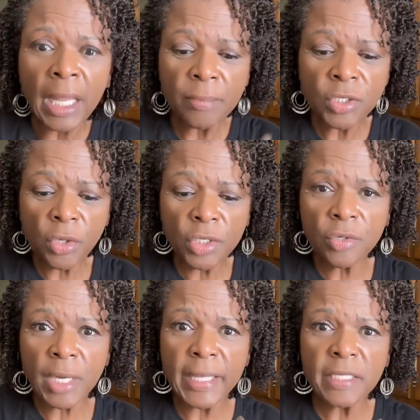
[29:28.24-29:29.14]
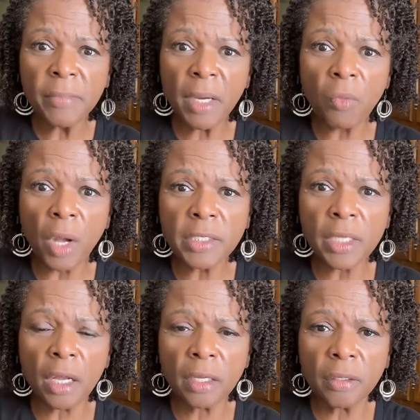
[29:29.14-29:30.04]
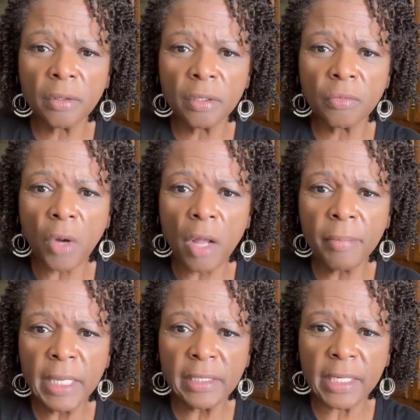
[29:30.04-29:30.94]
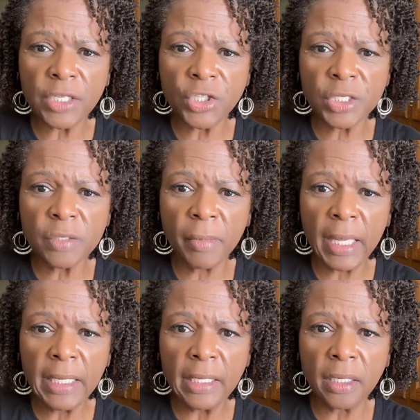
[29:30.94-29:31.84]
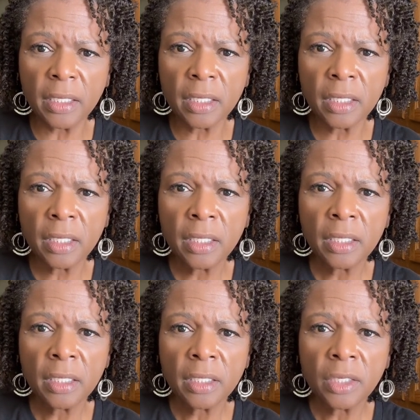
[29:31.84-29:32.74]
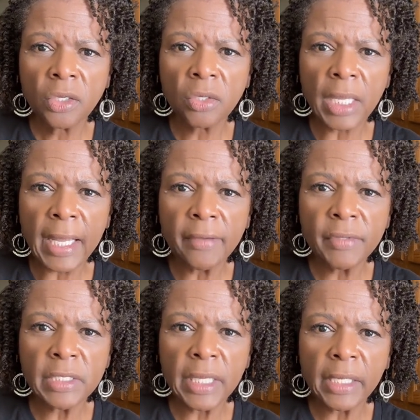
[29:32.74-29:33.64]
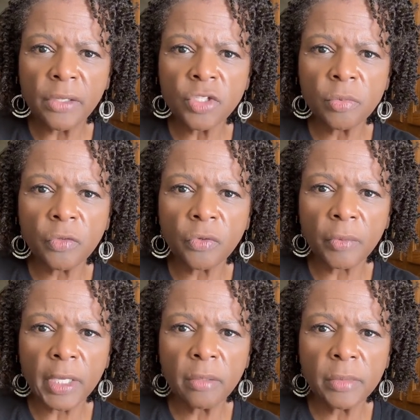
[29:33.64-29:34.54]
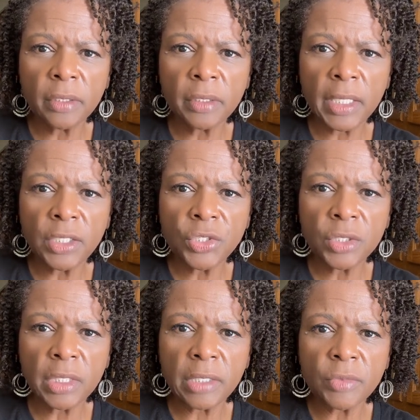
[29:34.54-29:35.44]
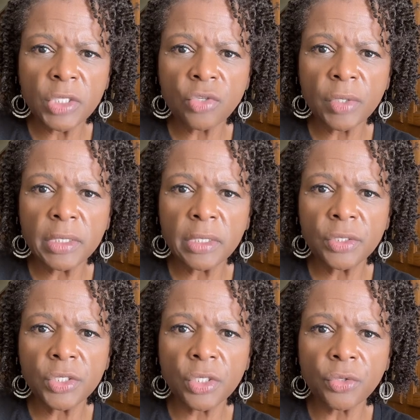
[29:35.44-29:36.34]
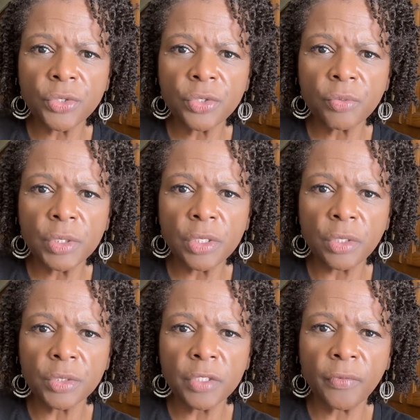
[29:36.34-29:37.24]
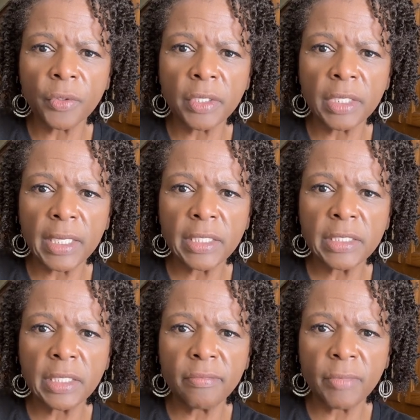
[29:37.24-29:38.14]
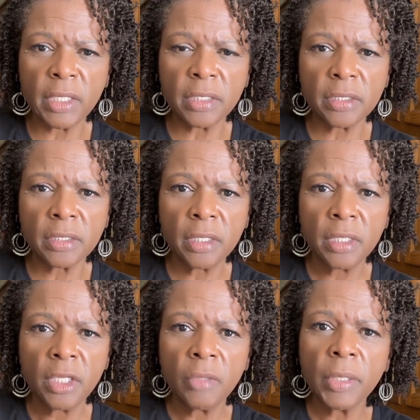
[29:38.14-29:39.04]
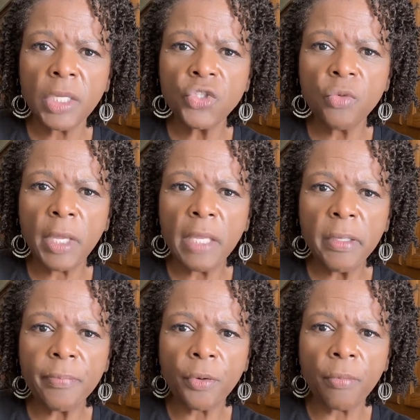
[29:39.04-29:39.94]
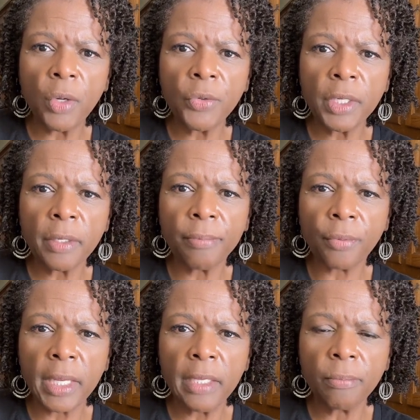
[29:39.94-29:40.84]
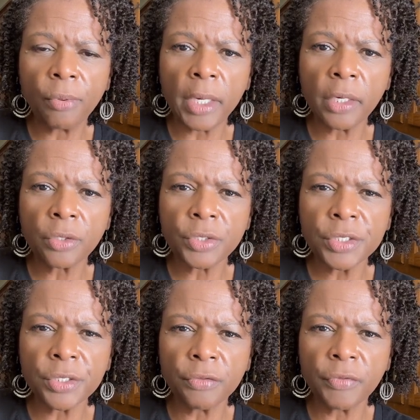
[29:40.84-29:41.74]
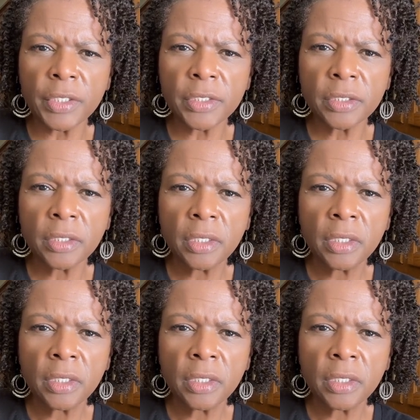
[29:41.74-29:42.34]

I'm showing you guys my raw meat that I just made. Your live is not eligible for recommendation and restricted in search results for the next 10 minutes because you may be promoting a brand, product, or service.